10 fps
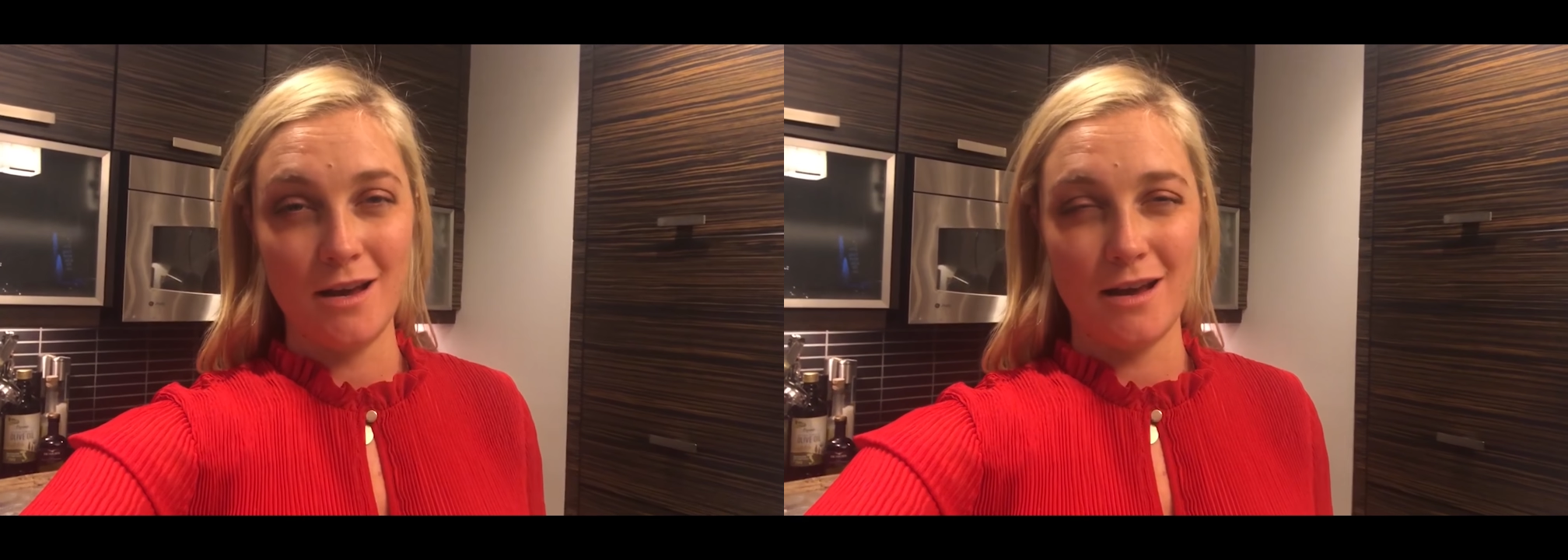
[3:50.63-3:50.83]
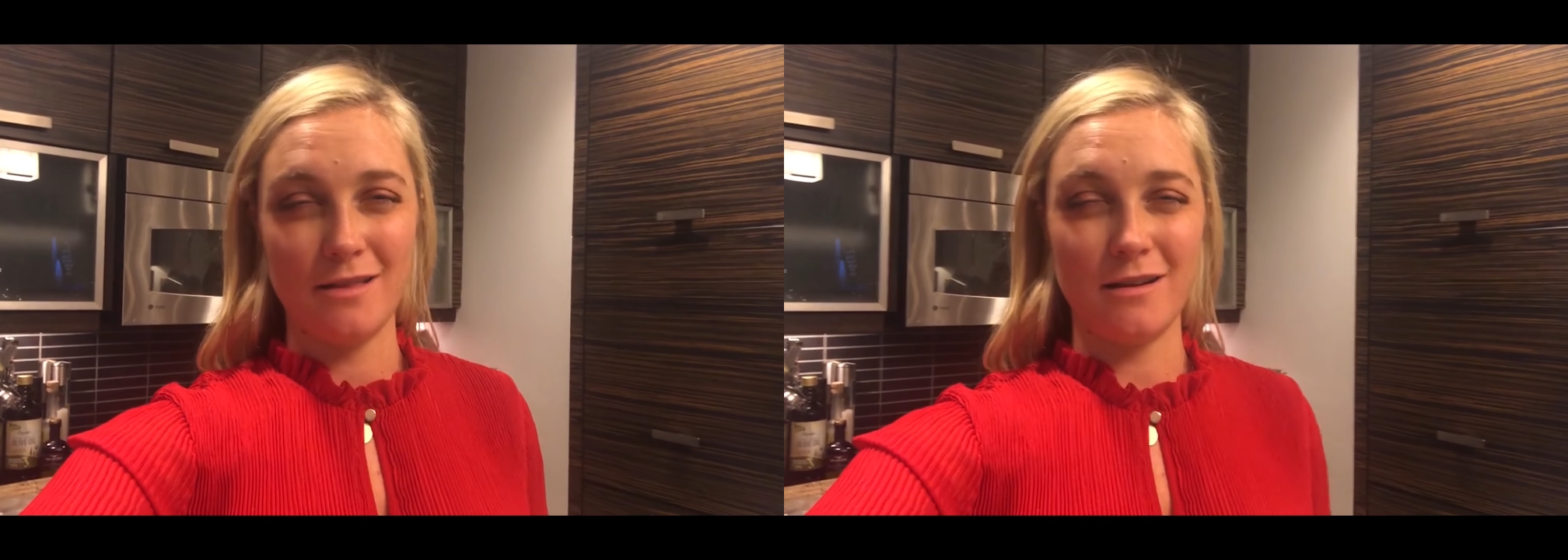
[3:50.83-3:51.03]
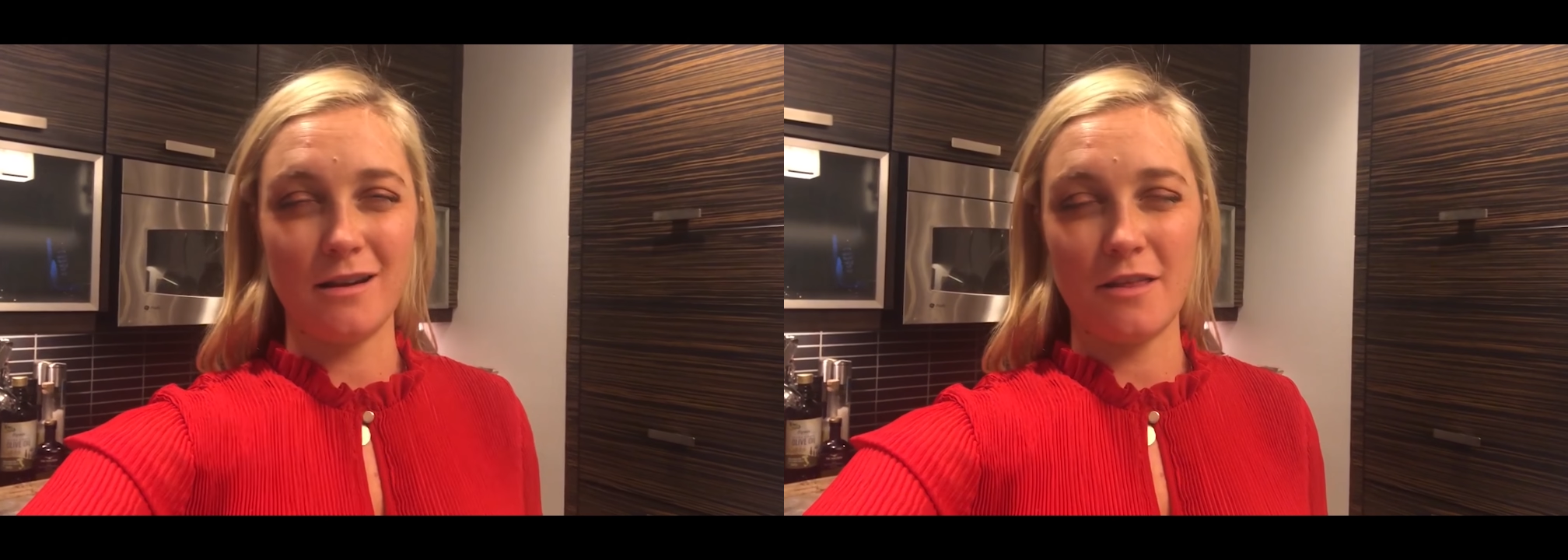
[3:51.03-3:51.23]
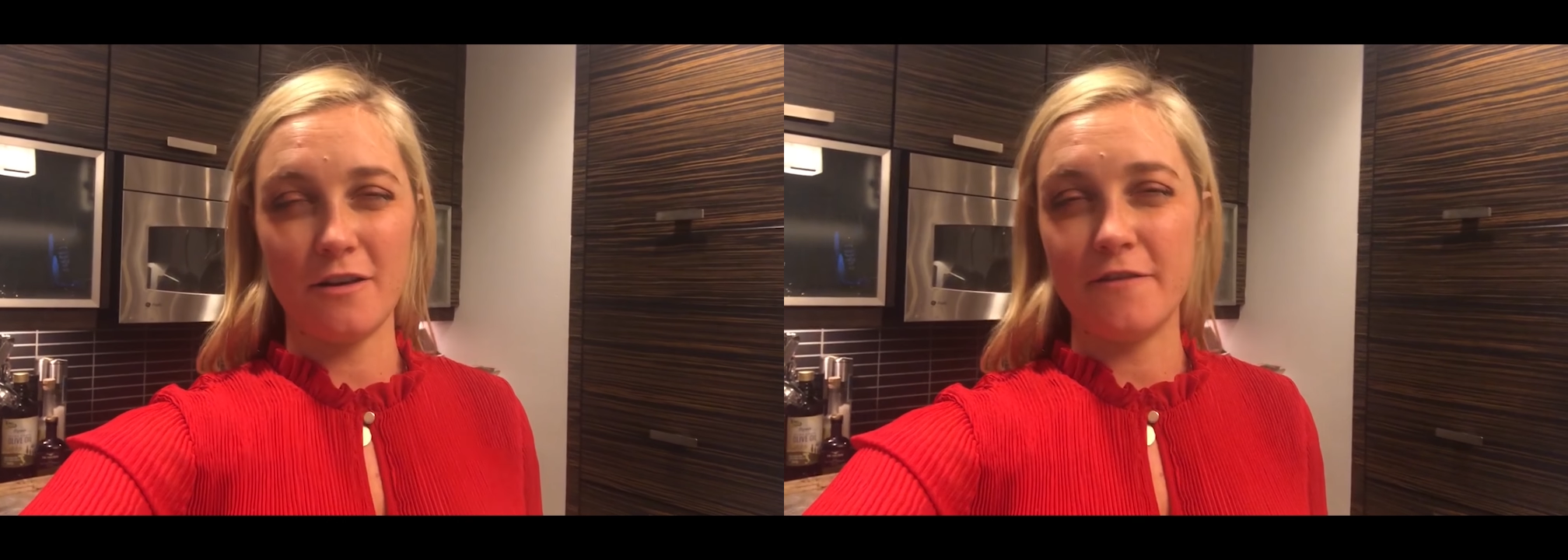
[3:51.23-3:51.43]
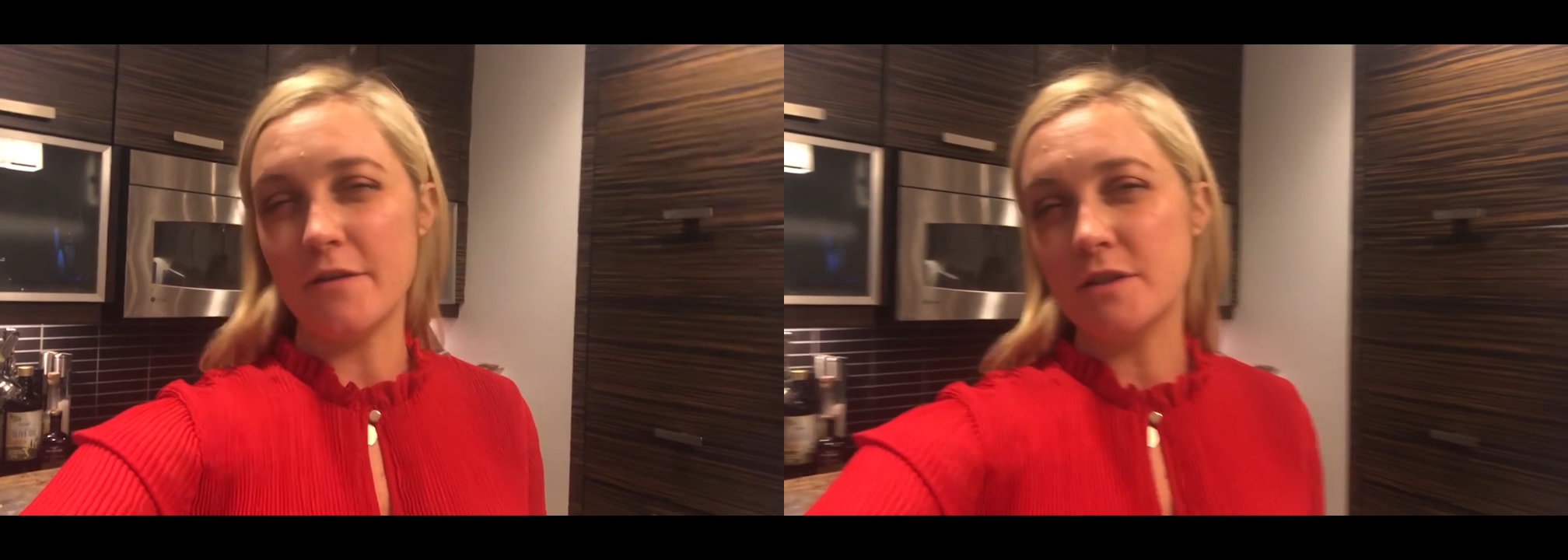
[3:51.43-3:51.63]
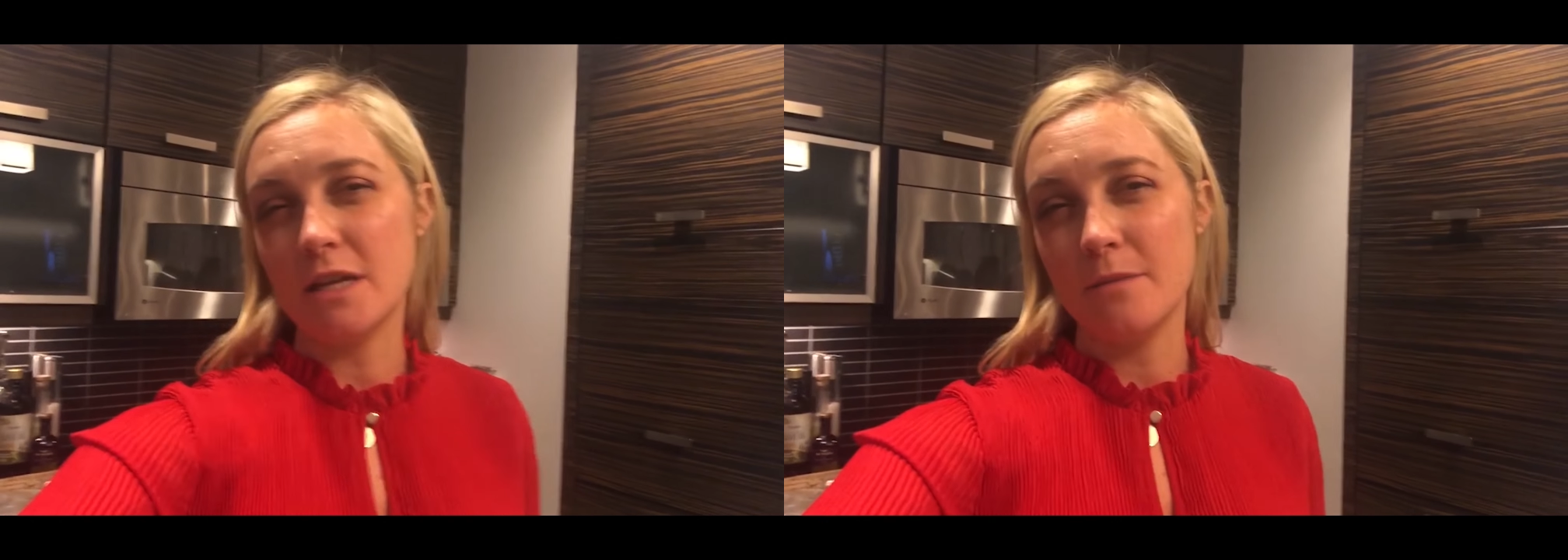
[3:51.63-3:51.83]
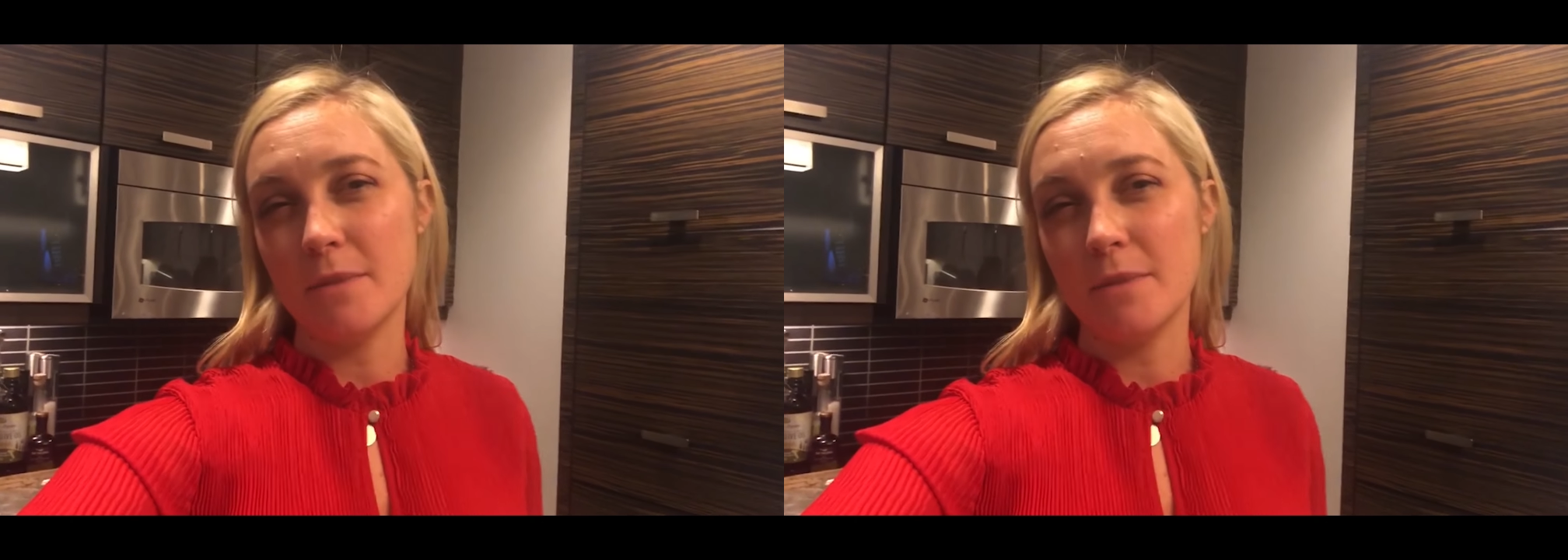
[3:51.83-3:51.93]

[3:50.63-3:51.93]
and then another 15